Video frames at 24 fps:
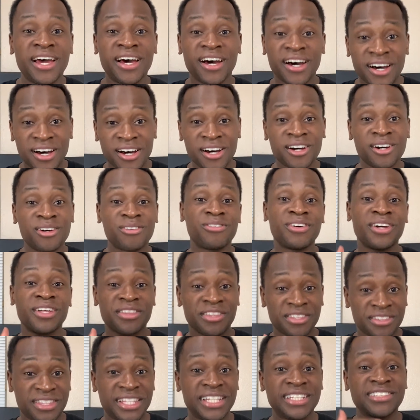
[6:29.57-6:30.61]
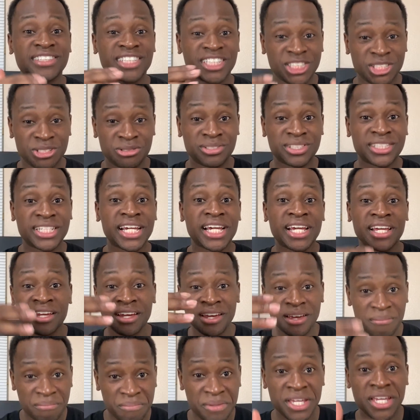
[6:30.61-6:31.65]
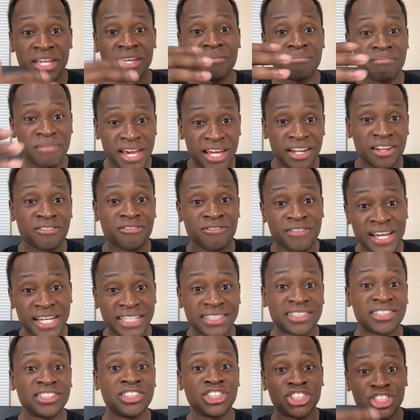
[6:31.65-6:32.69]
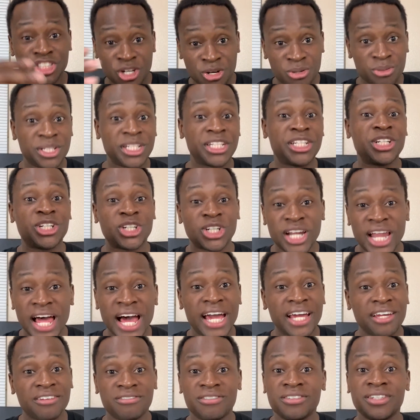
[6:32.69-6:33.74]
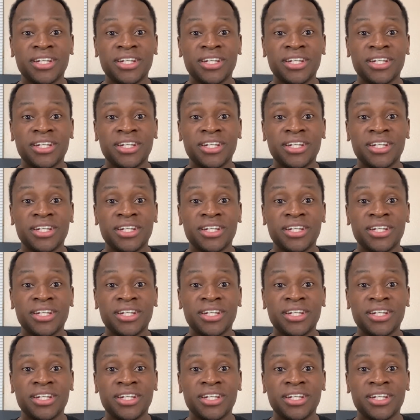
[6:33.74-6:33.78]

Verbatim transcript: of the things that you say being manifest and shown in your life.